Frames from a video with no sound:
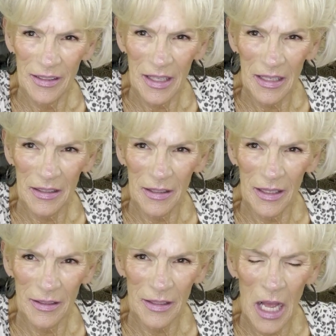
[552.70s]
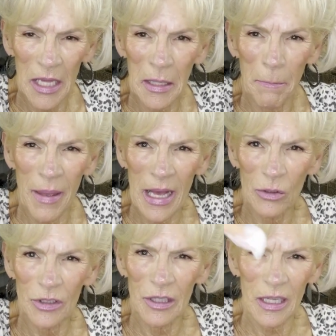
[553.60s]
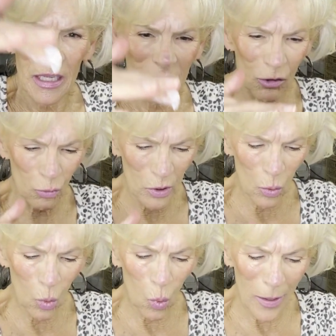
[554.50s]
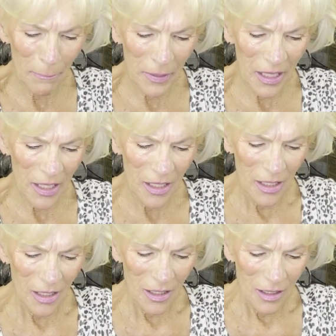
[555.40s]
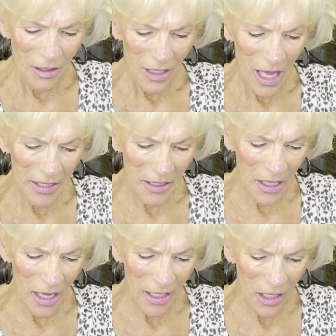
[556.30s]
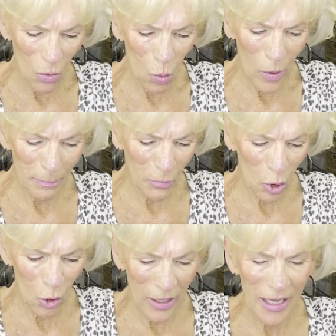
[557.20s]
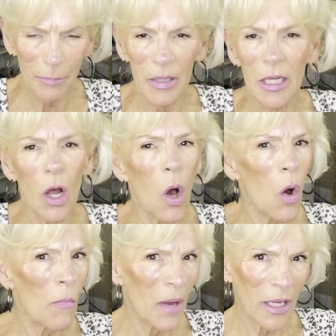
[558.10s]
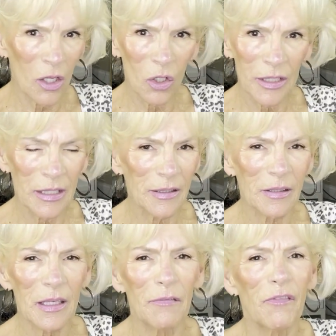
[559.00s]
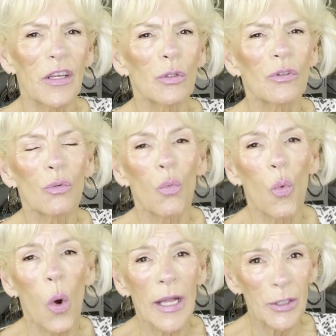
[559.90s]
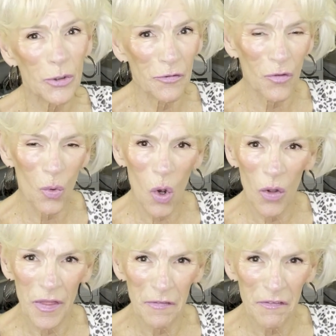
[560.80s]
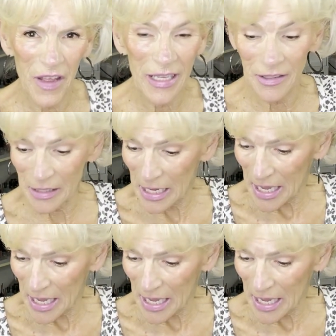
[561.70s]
See, it's kind of bouncy. It's real whippy, kind of like a whipped cream. And oh my goodness, it feels wonderful on the face.